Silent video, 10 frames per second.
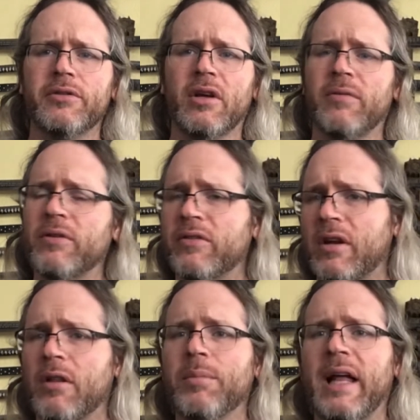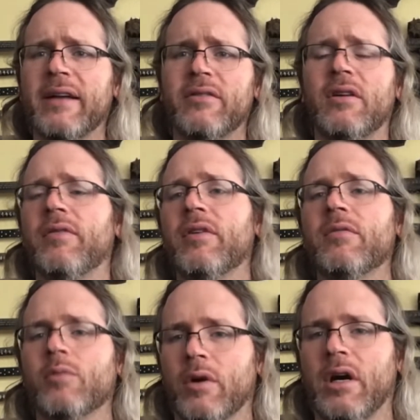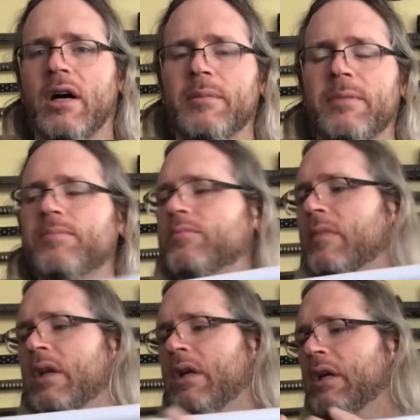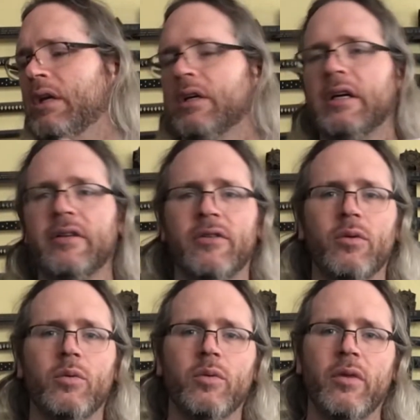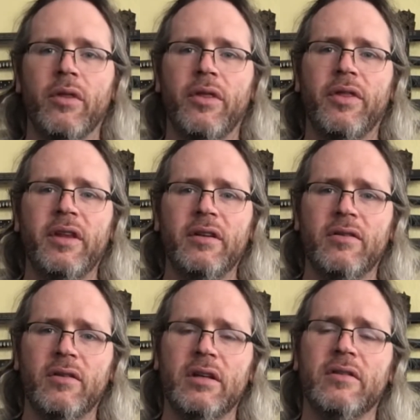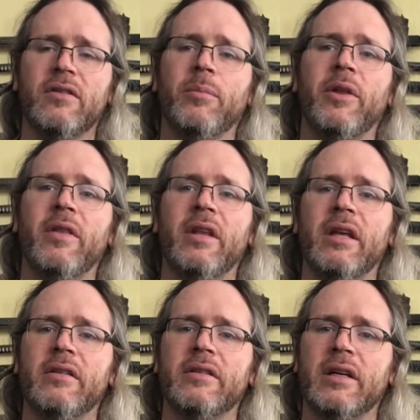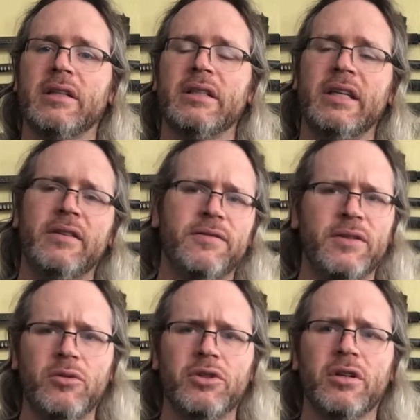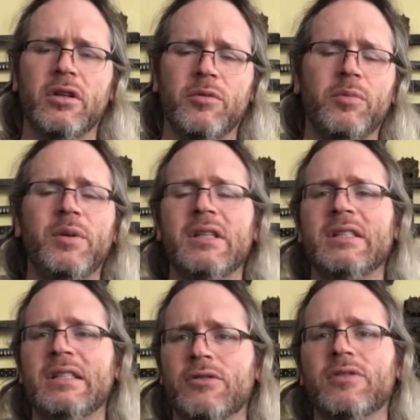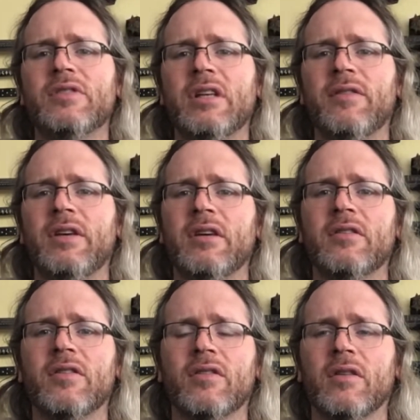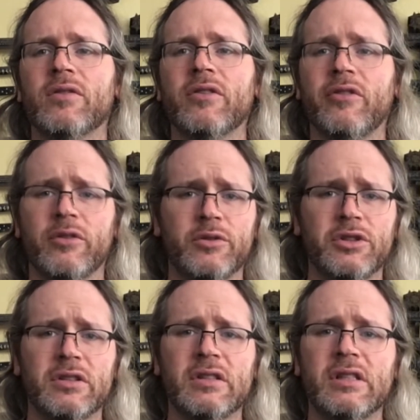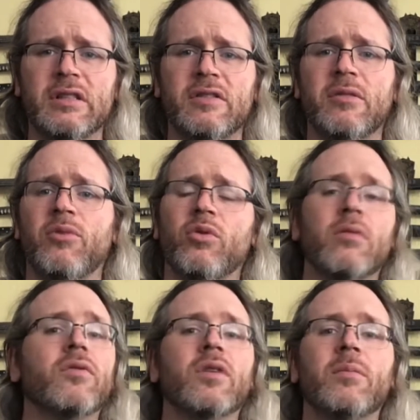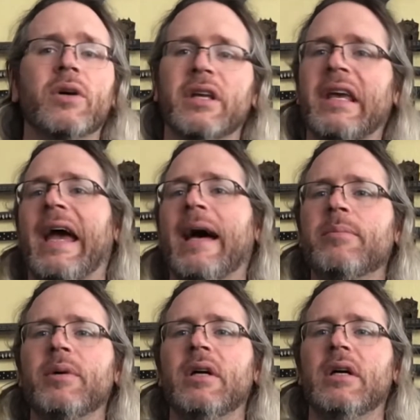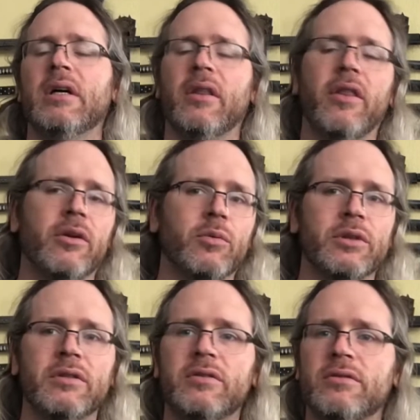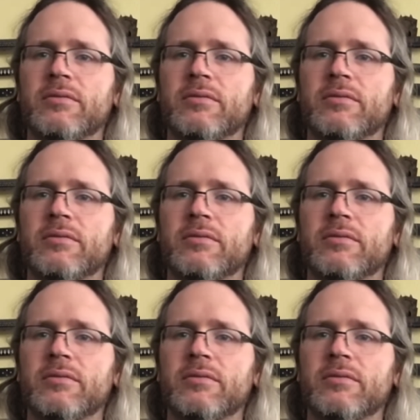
stuff instead of the black stuff that's more common. All right, so this is something that in future it would be interesting if he could discover a solution to this, some sort of rubber cap that would